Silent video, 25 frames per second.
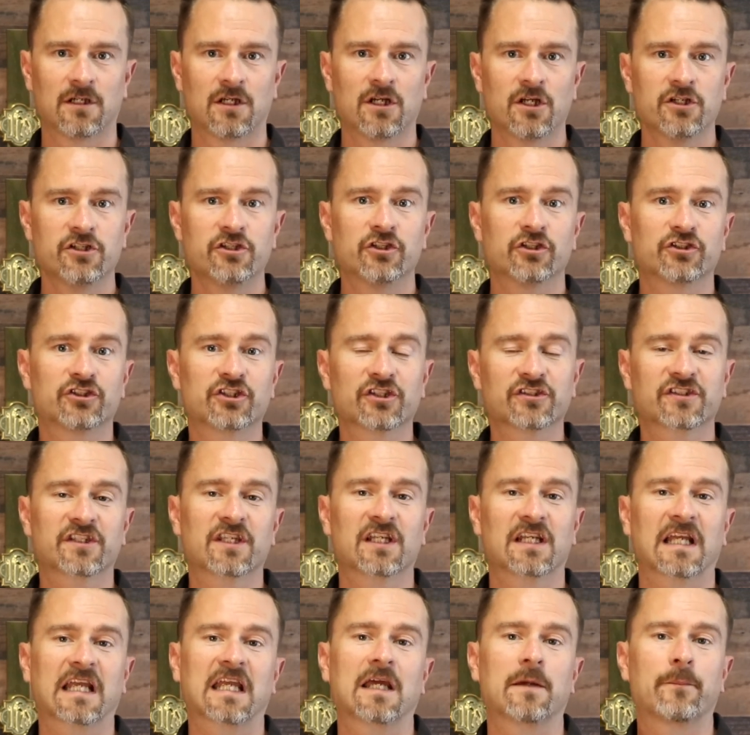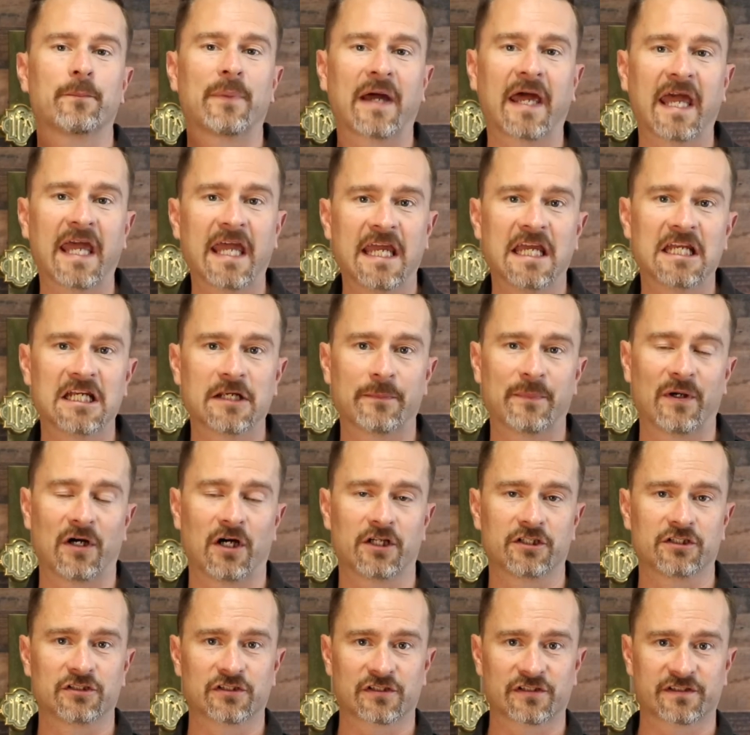You're just going to get pain
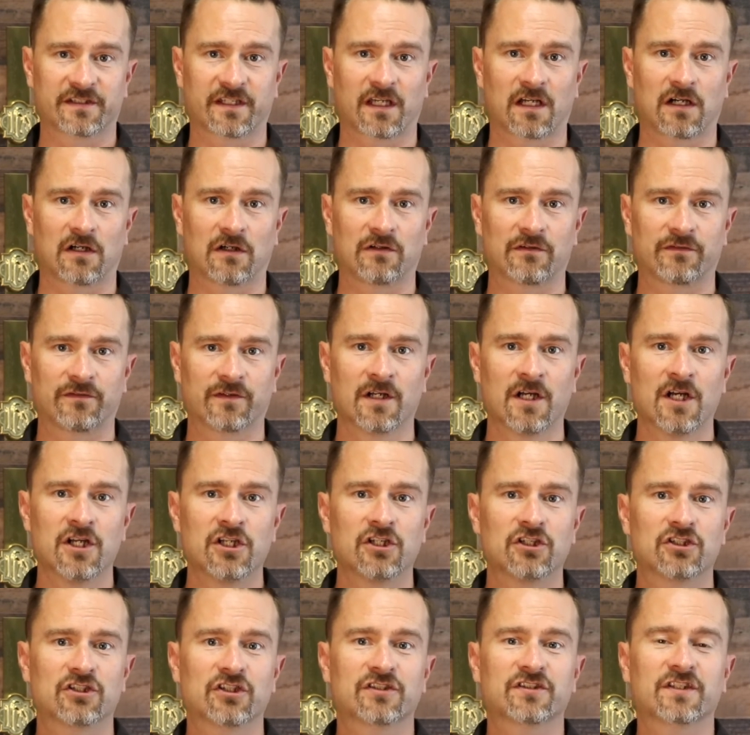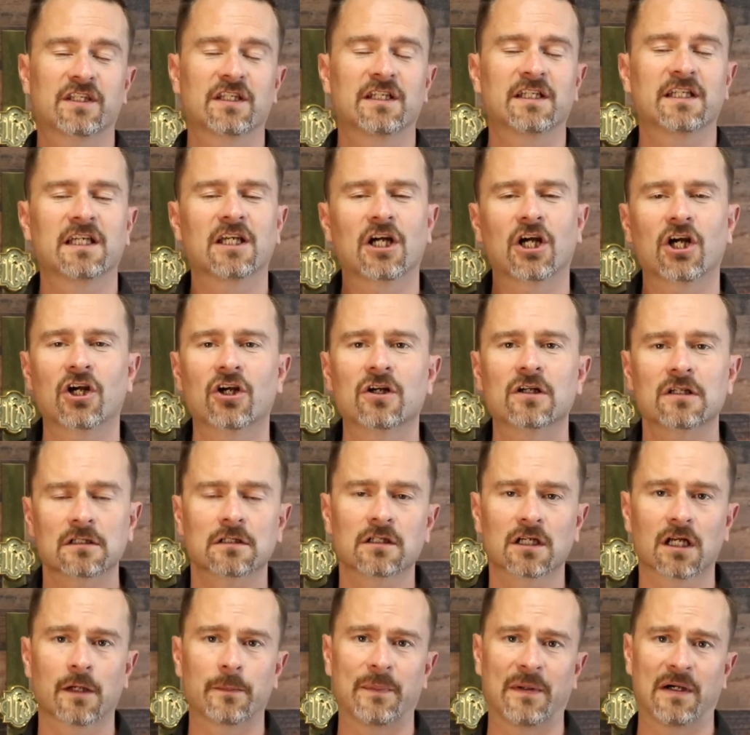upon yourself. You're just going to get
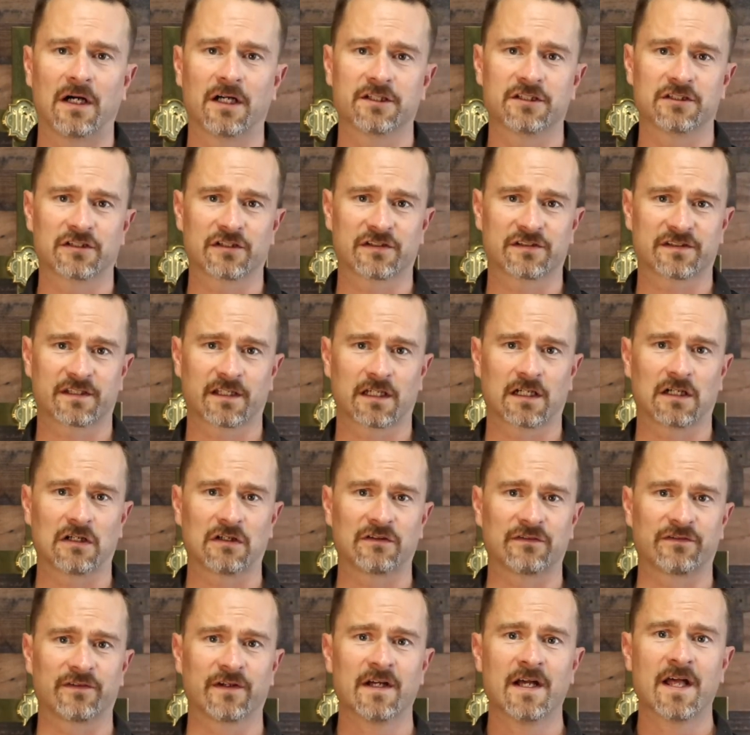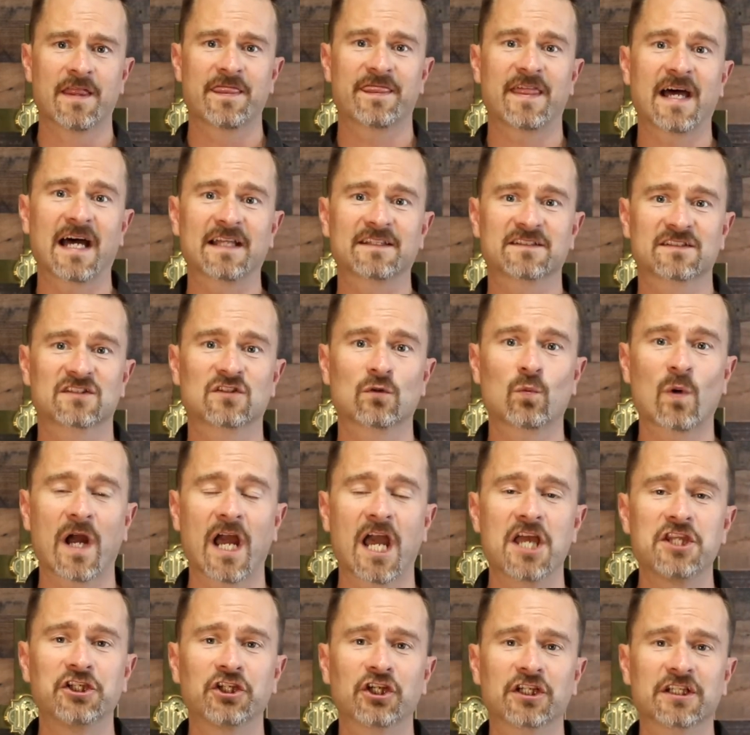hurt upon yourself. That's the way.
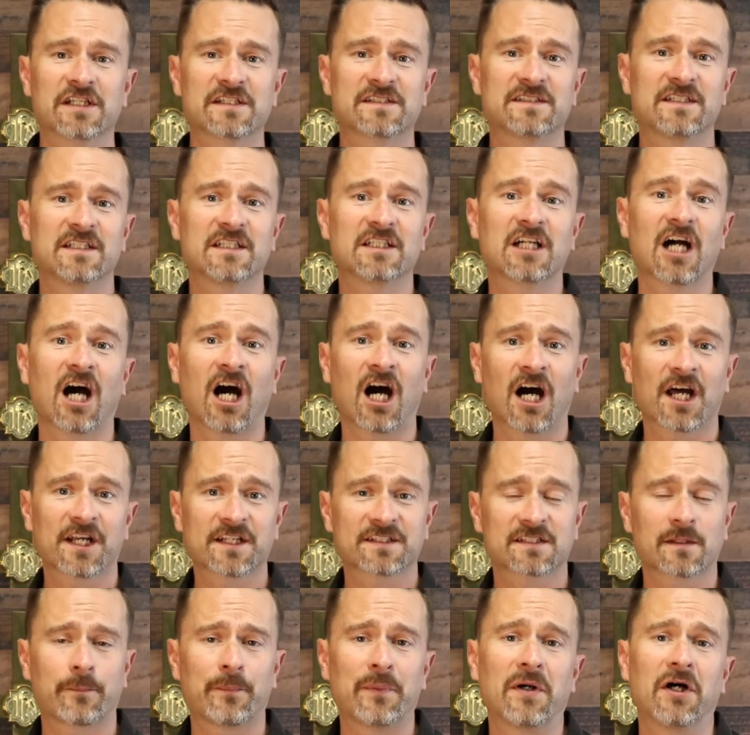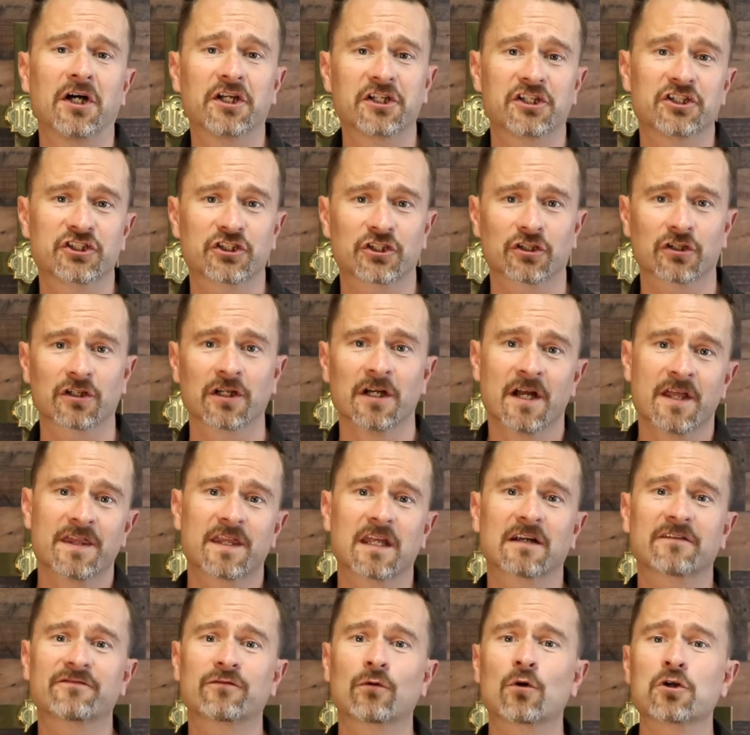And you're going to see God as a punisher.
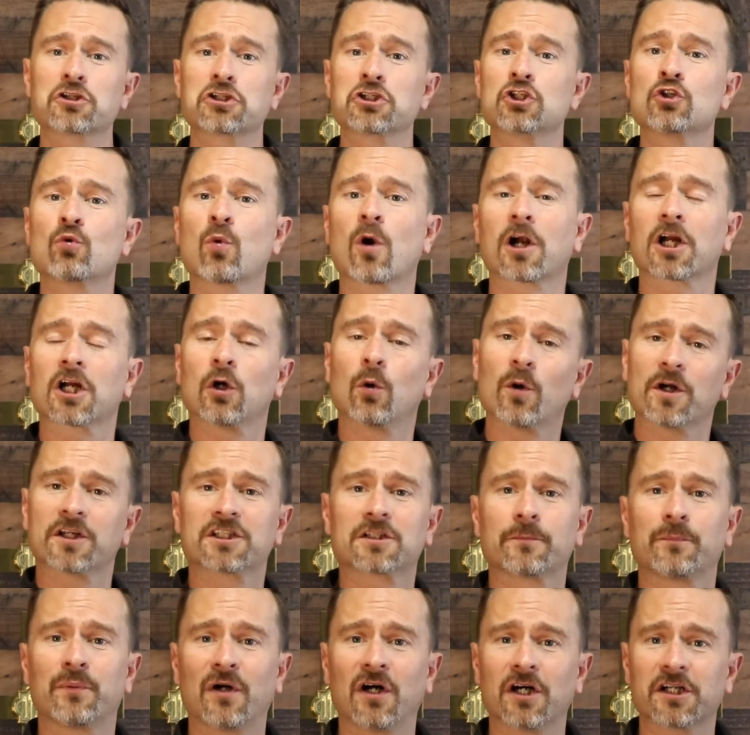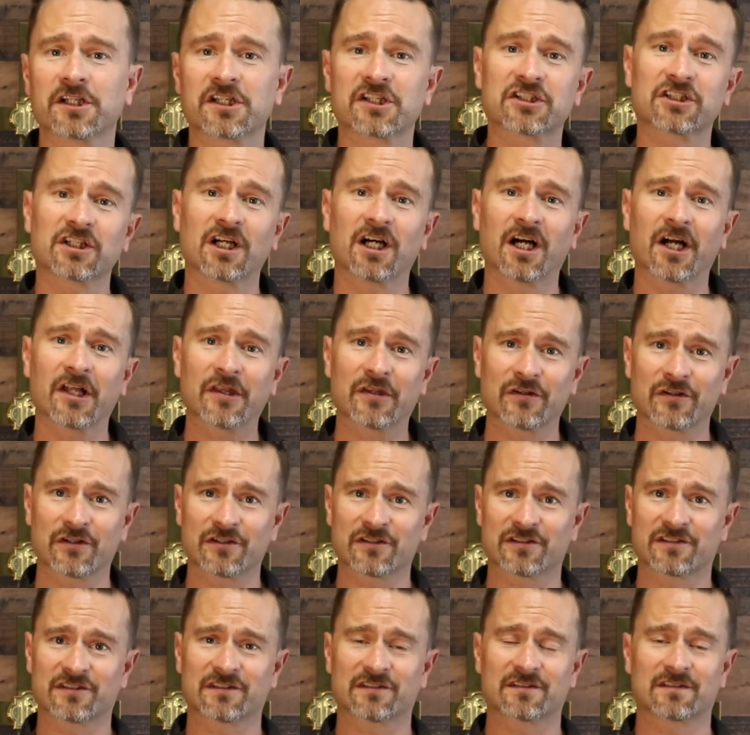Therefore, you are going to punish
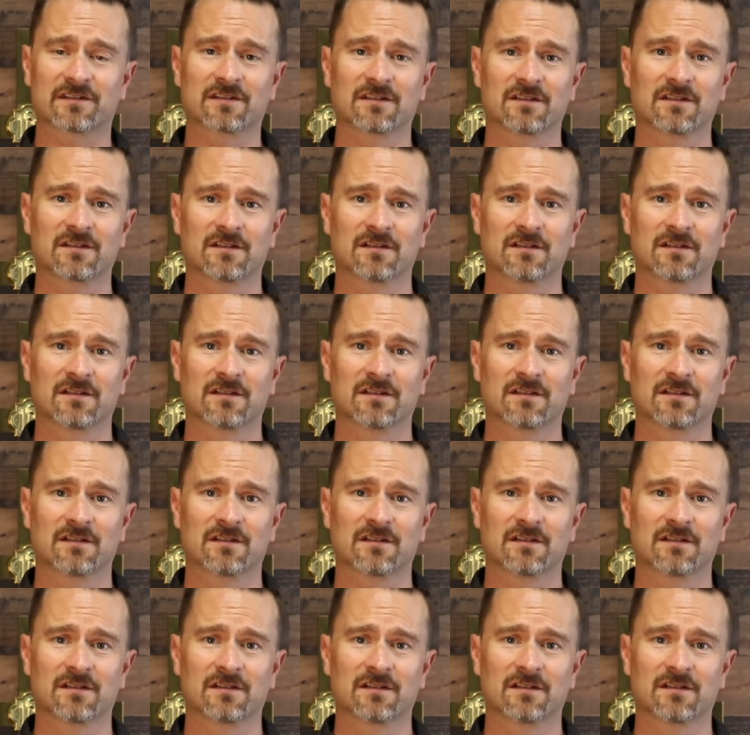others